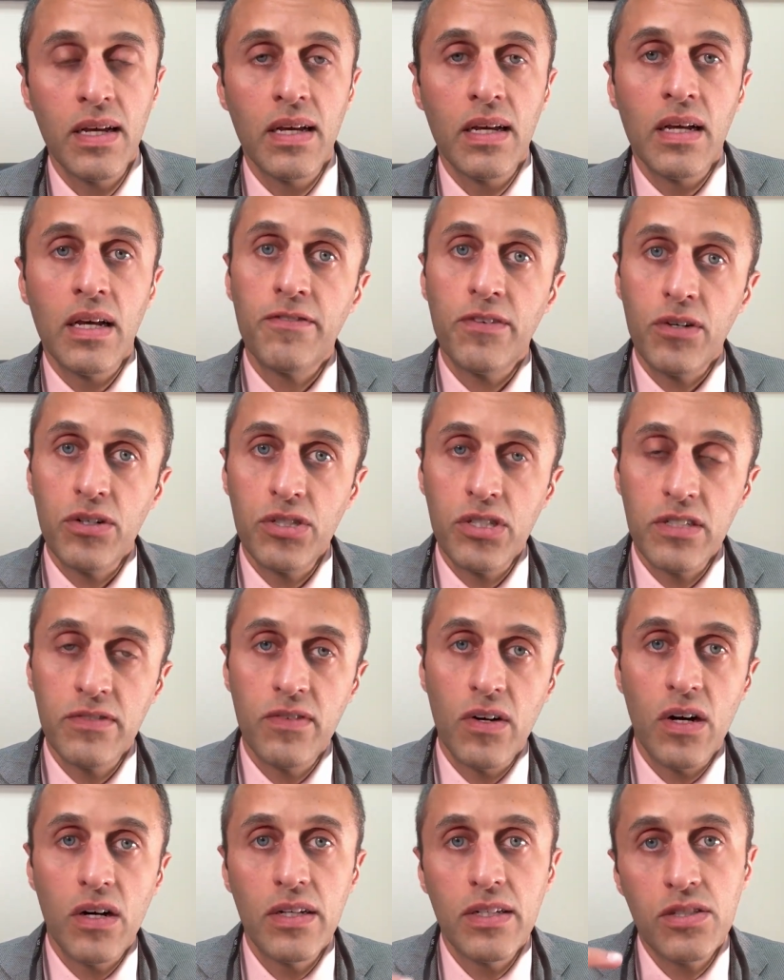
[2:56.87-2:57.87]
First of
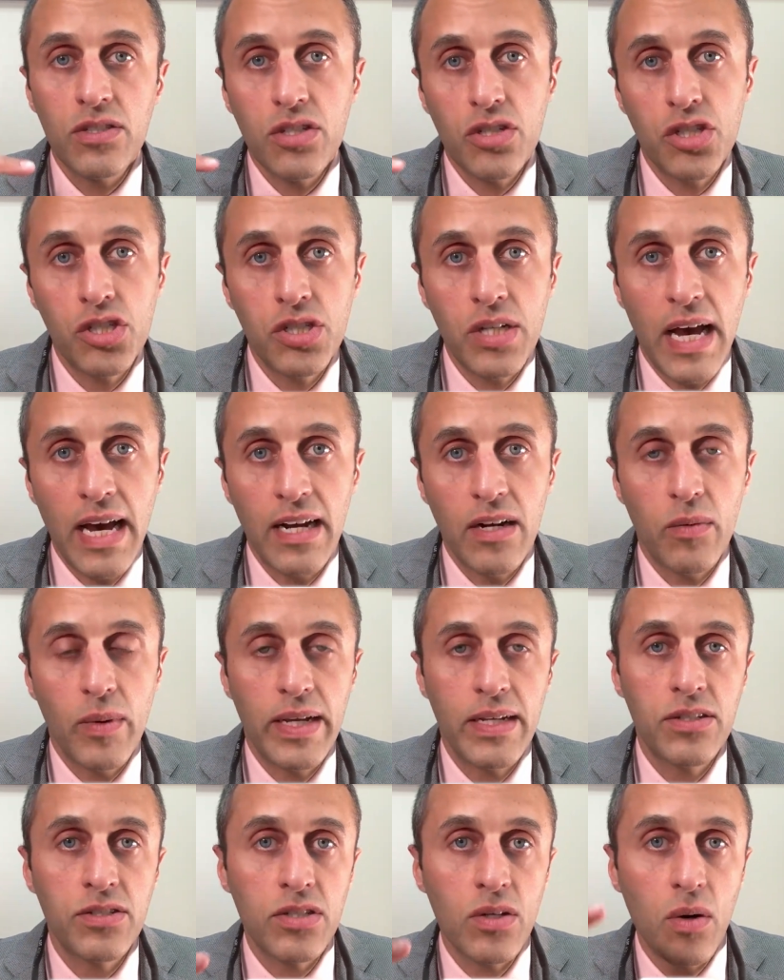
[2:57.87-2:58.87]
all is the
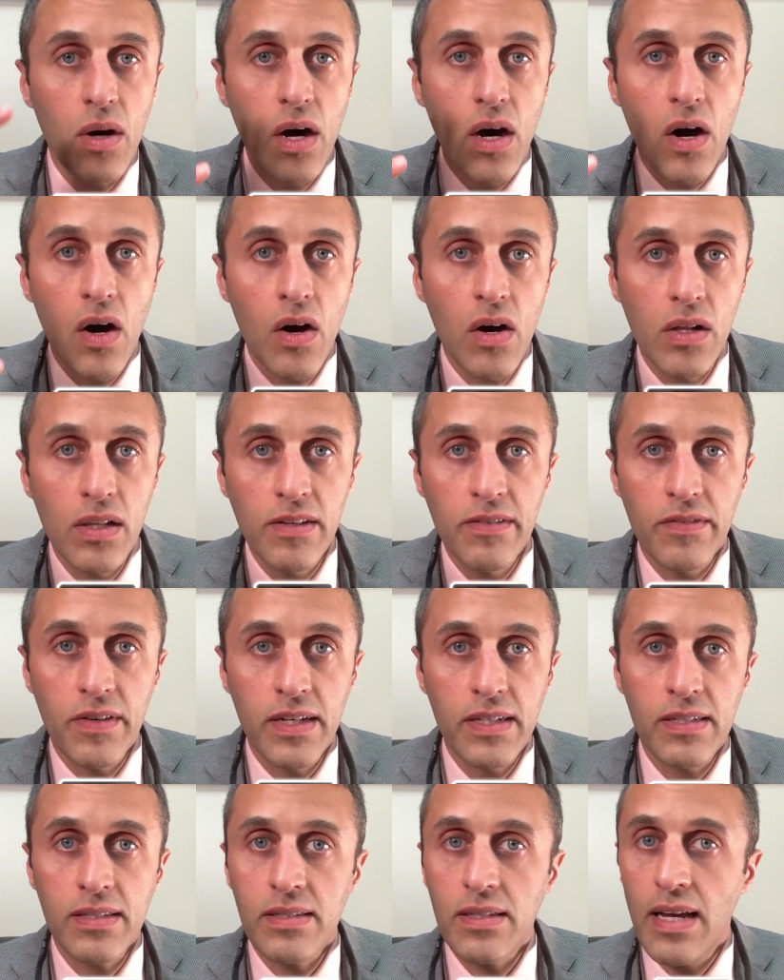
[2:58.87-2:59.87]
shadowing. So all of
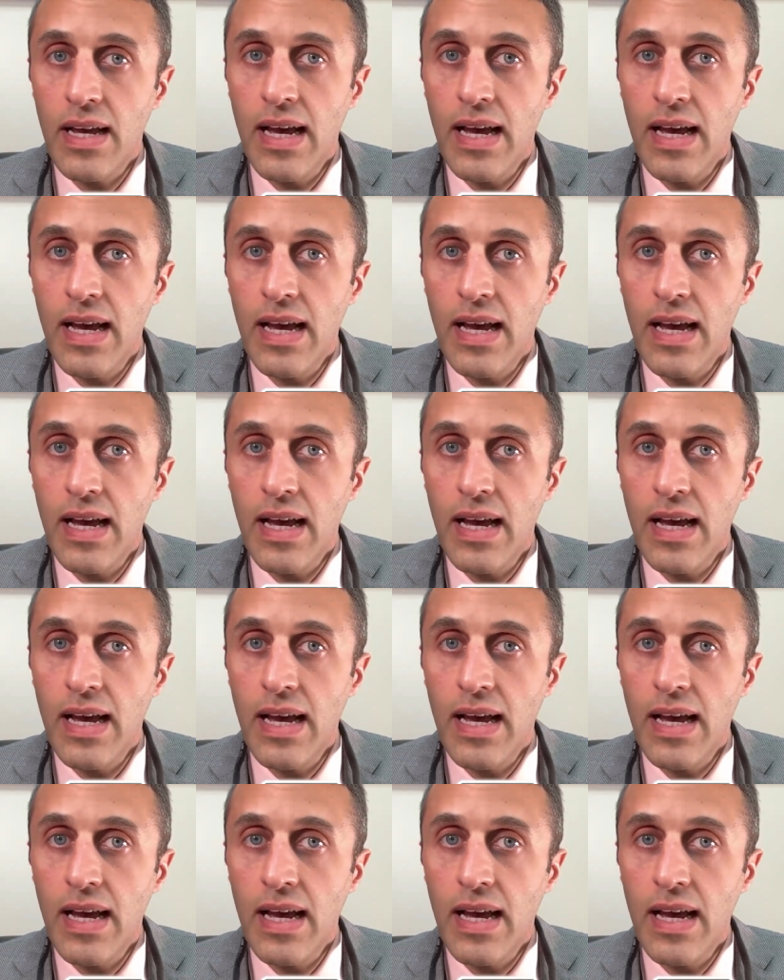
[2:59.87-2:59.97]
us,